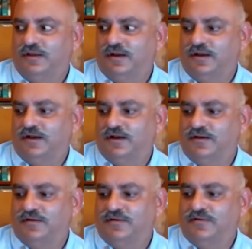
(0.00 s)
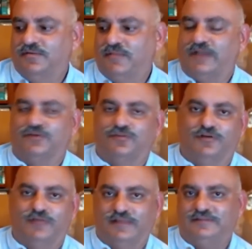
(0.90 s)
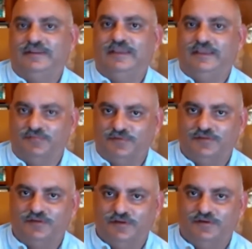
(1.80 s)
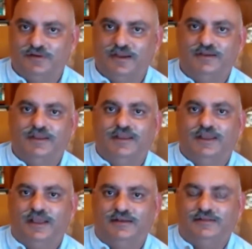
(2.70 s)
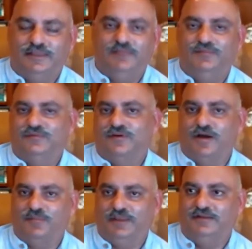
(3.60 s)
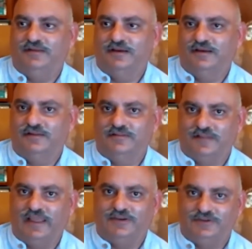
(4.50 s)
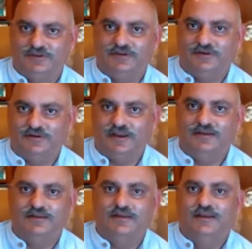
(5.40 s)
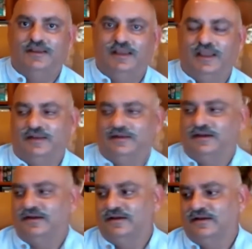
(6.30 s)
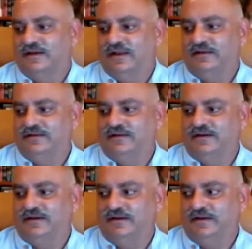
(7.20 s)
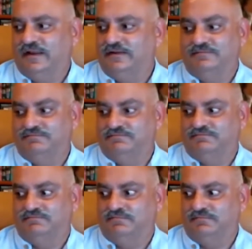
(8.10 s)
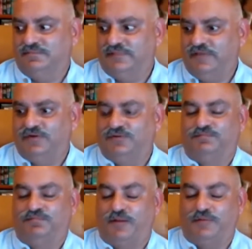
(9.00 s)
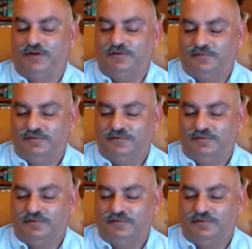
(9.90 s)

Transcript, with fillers: uh, Microsoft has Teams, right? And Teams copied uh, Slack, right? And uh, and uh, and they will probably,